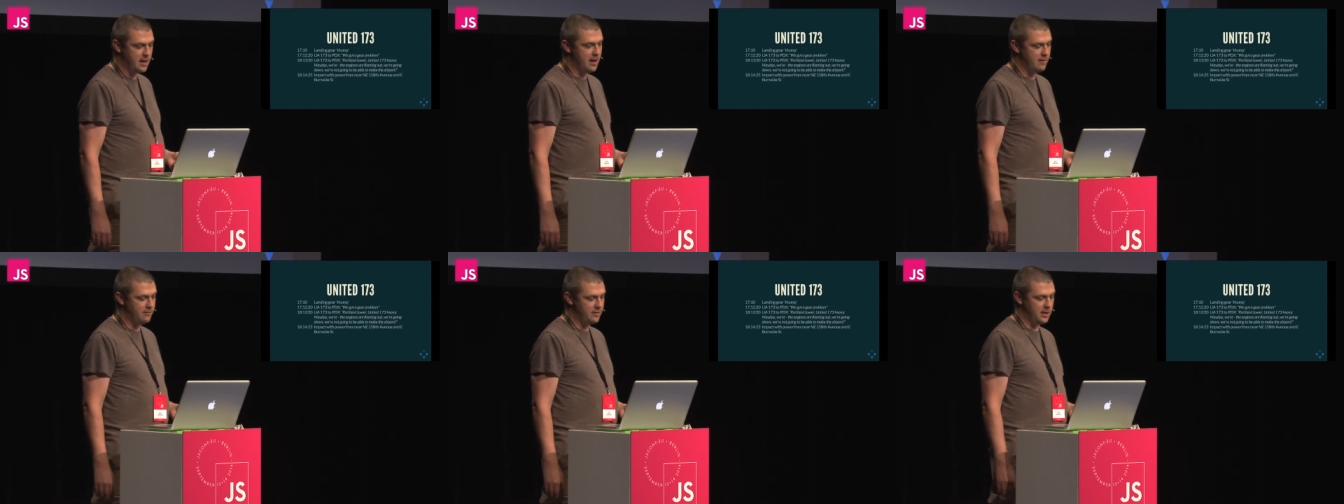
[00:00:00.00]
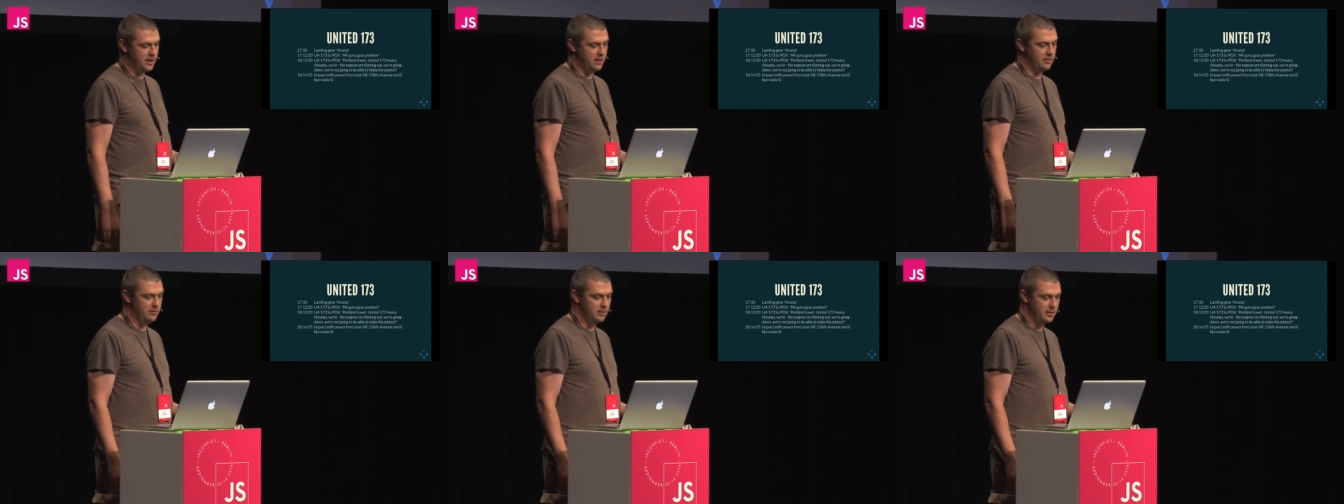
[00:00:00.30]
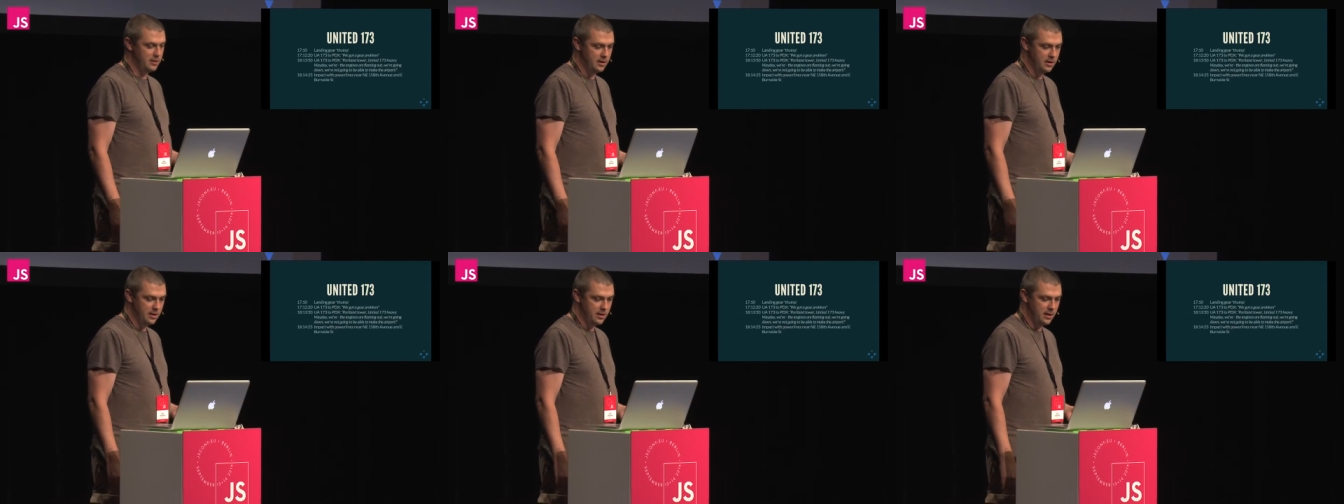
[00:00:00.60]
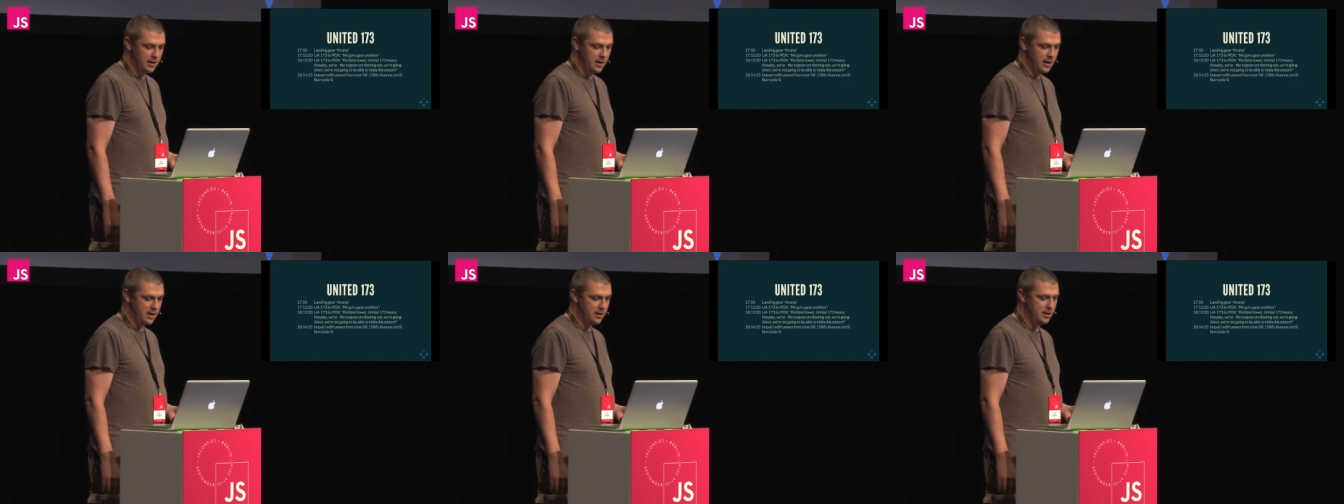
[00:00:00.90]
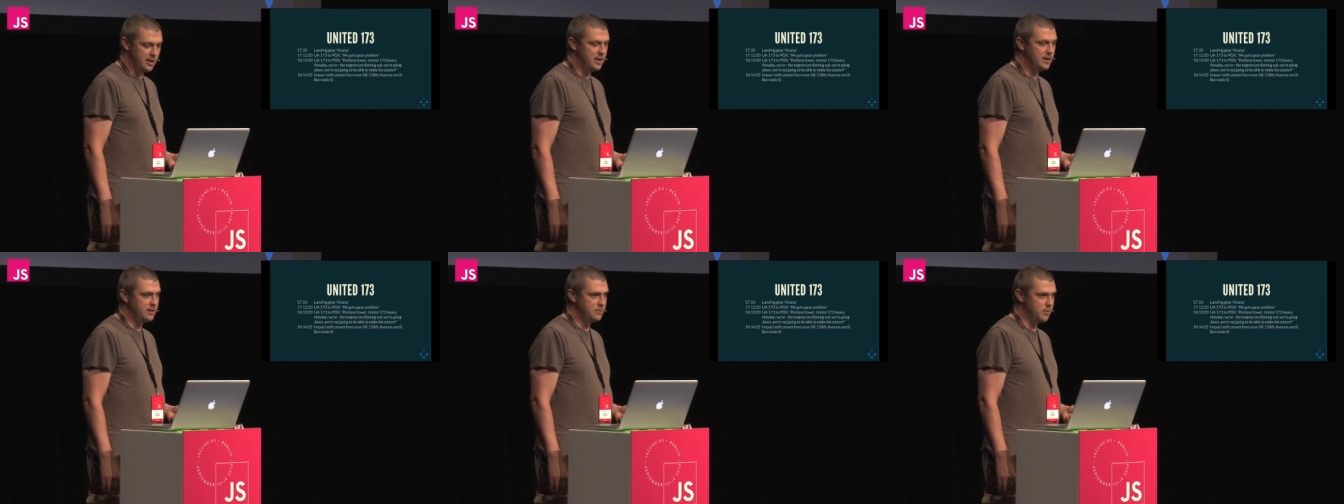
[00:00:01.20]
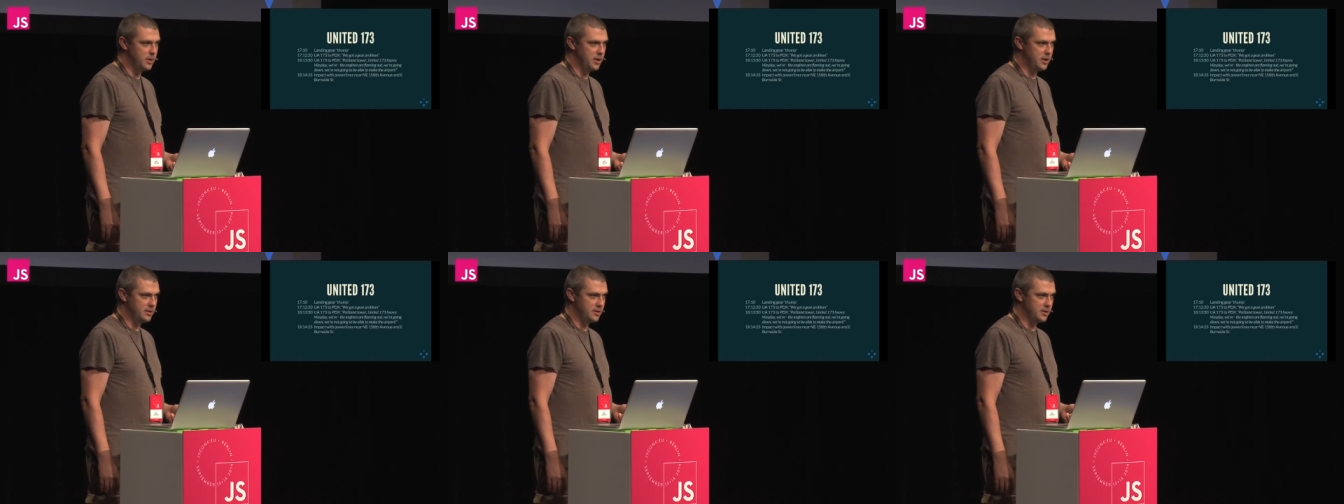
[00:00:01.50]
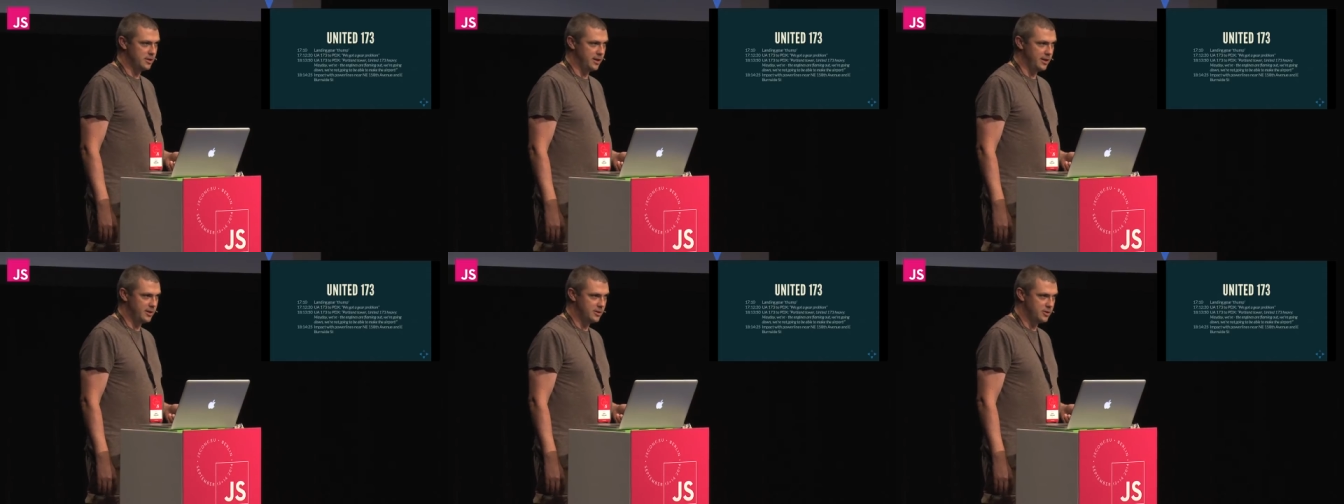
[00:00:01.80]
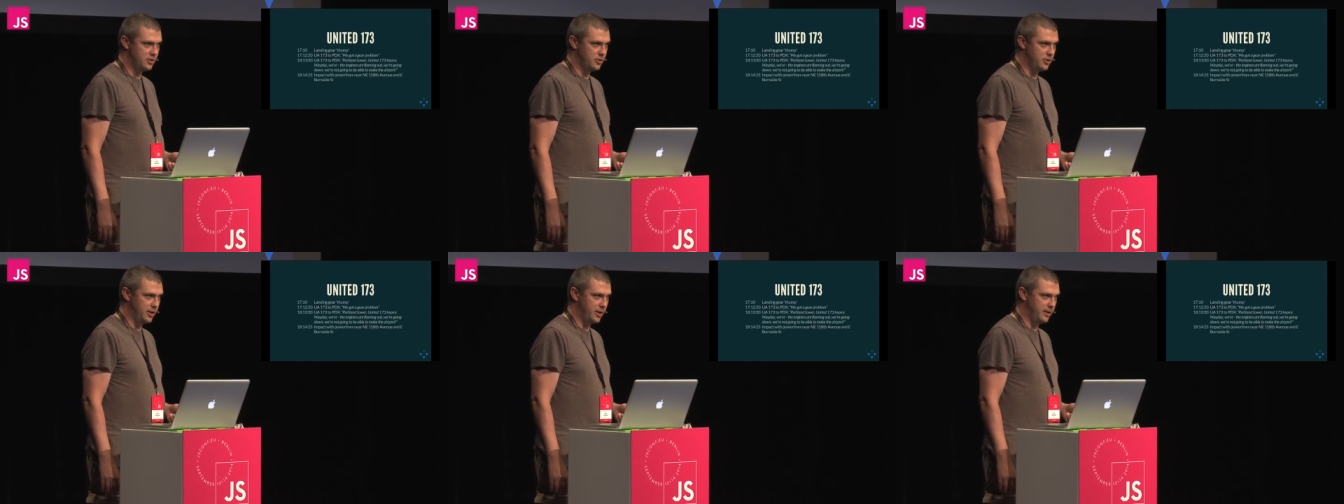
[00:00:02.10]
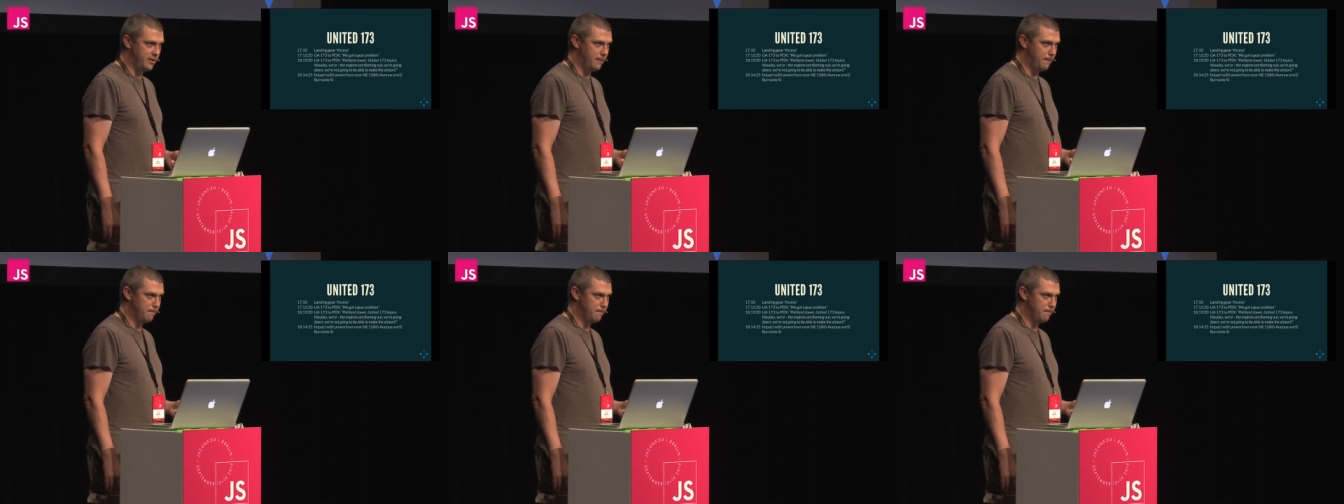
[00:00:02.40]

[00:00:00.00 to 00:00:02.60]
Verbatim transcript: Avenue and East Burnside Street.